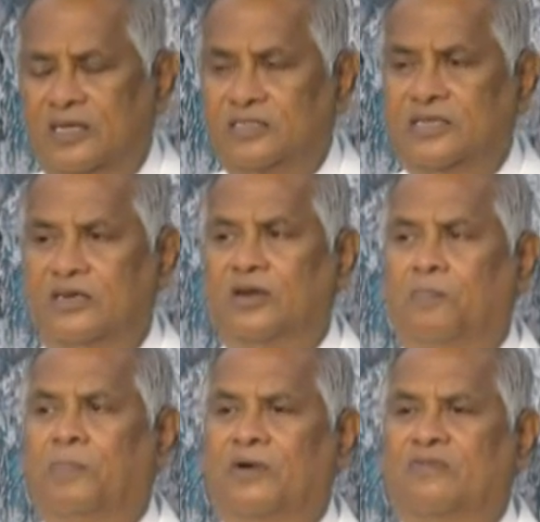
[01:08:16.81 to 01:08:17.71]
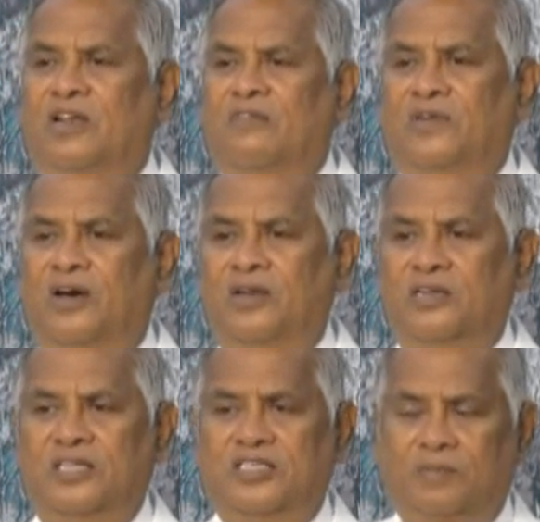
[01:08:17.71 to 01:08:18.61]
there is a power of
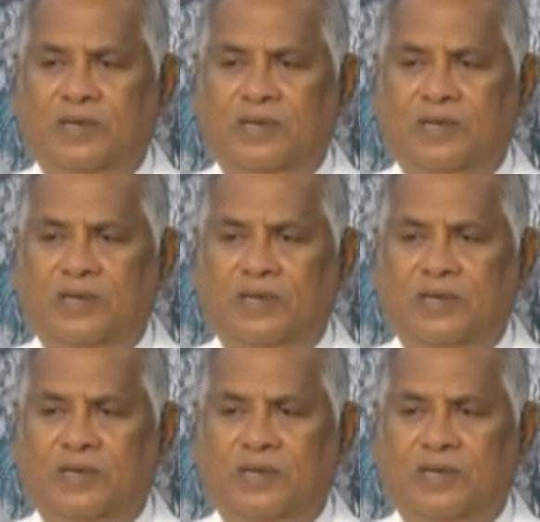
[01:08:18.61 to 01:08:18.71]
darkness,